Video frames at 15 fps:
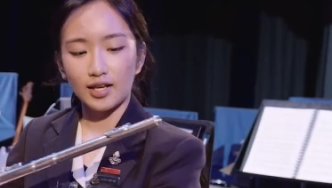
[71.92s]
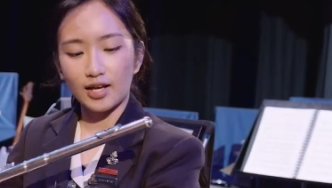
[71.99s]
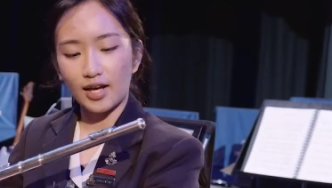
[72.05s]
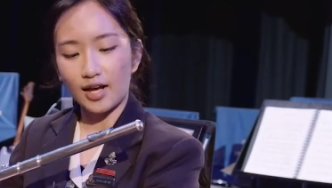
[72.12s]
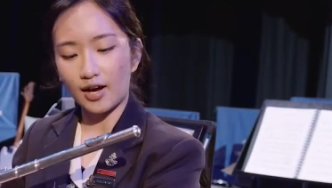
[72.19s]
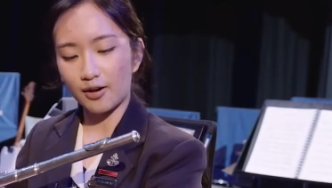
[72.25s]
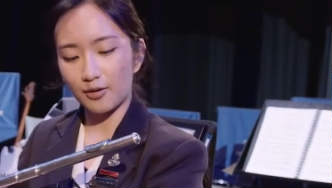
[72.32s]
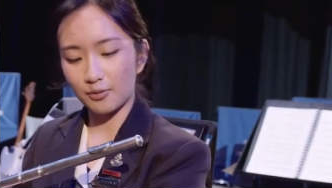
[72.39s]

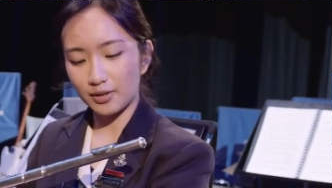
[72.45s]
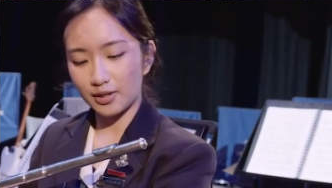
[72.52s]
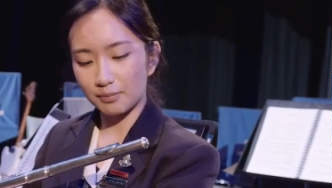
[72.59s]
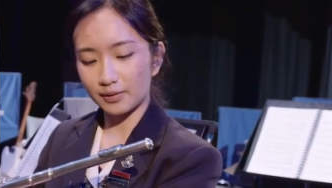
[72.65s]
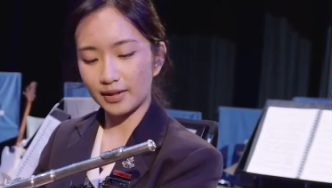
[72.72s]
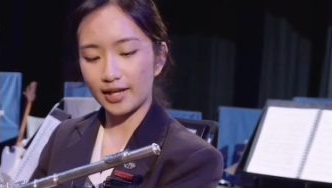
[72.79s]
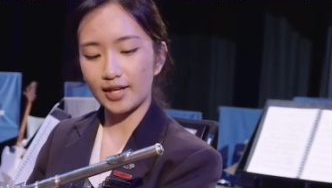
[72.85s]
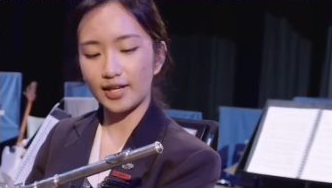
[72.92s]
How we
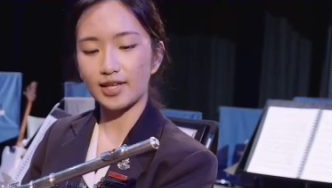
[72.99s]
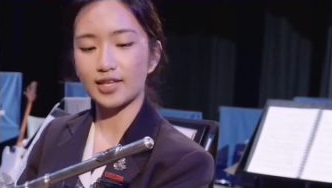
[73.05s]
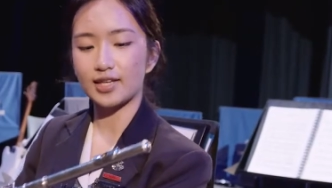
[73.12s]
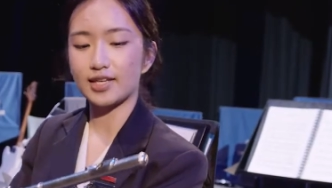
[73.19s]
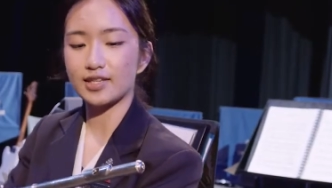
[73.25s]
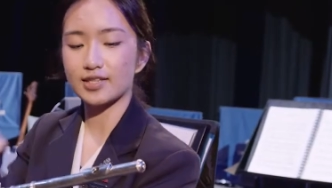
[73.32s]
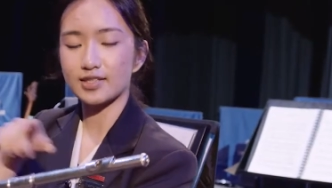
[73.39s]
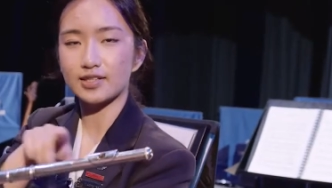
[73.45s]
play
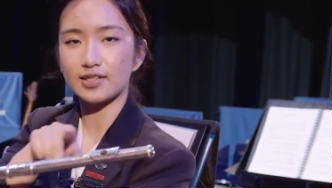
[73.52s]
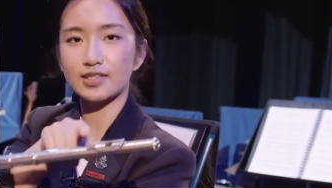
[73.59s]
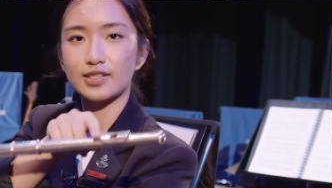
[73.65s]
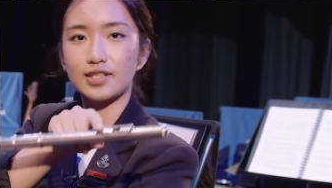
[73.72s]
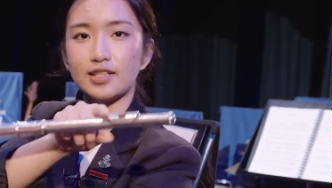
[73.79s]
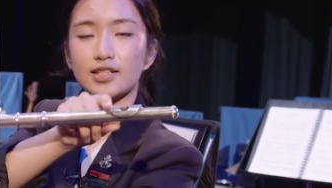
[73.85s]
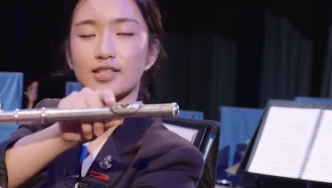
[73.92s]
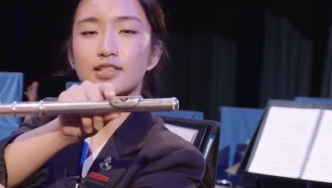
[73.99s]
is, you
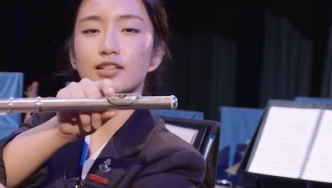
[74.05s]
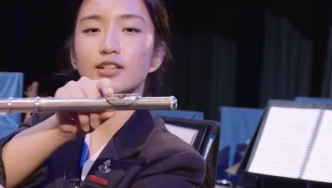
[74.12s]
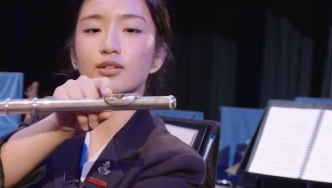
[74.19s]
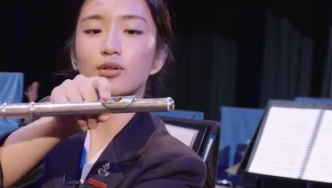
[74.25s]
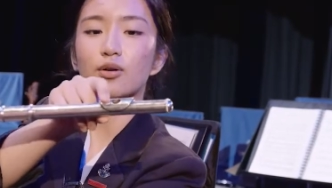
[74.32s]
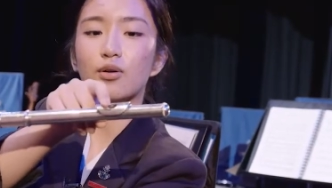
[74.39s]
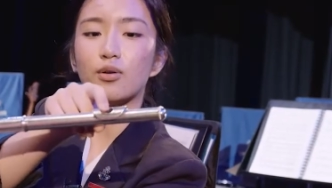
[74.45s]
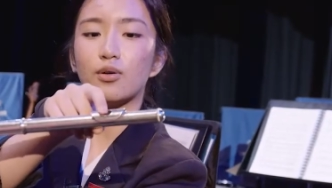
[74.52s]
see this little
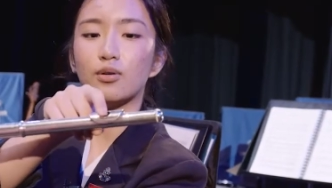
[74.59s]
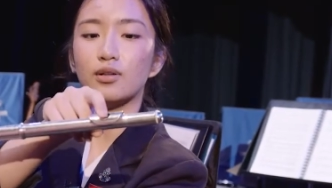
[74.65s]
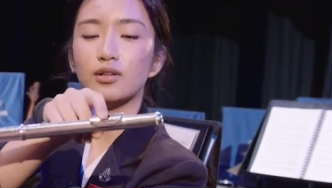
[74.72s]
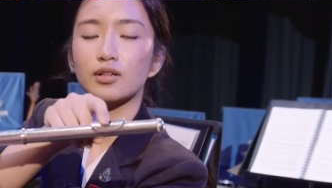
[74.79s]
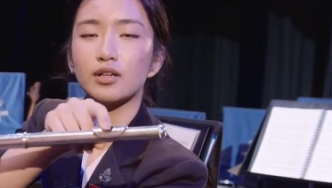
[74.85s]
hole,